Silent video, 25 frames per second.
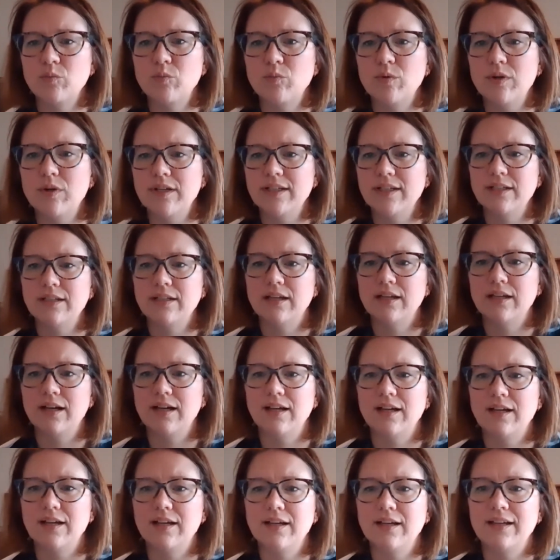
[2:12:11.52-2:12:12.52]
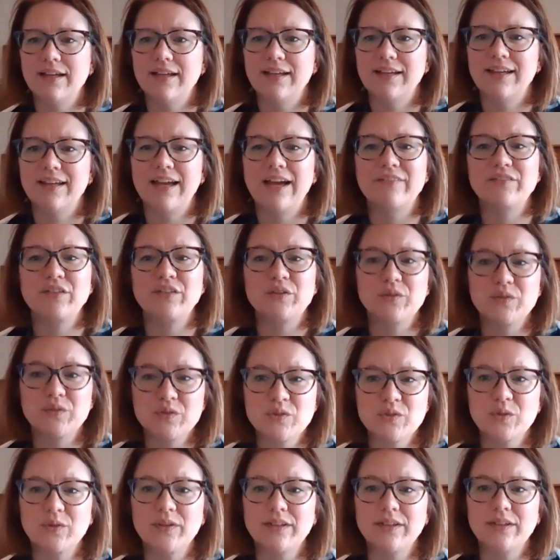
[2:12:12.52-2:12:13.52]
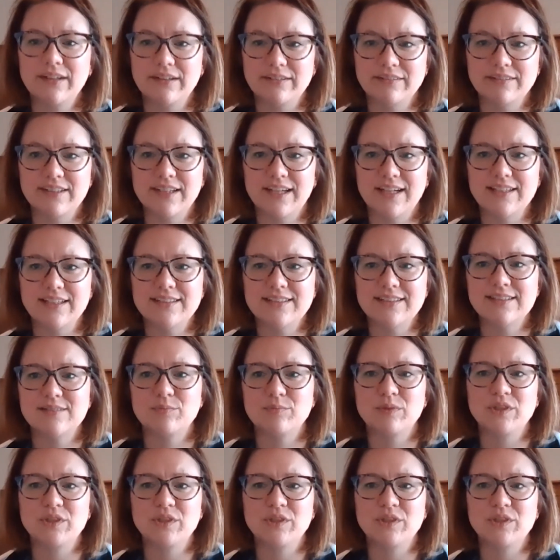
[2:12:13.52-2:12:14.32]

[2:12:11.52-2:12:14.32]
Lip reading: one, have you used soil health tests?